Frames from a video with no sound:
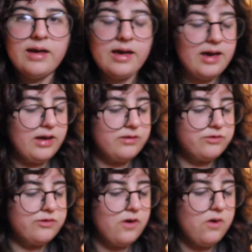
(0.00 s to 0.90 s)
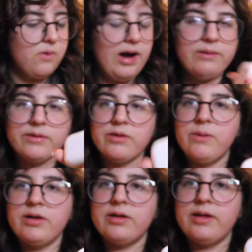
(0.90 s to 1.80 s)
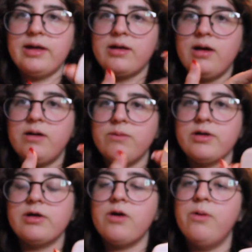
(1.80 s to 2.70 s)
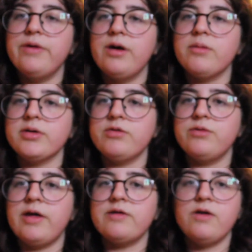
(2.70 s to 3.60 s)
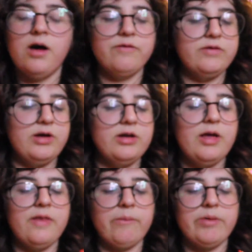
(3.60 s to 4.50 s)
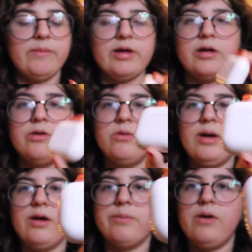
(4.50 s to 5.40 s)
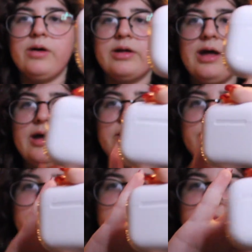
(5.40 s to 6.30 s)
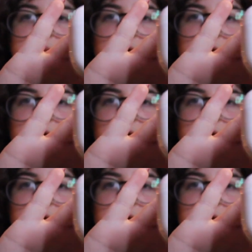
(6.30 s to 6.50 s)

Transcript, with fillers: And so I really wanted to like we're gonna go there. I'm gonna do like tufting, and then I'm gonna make a new AirPod case.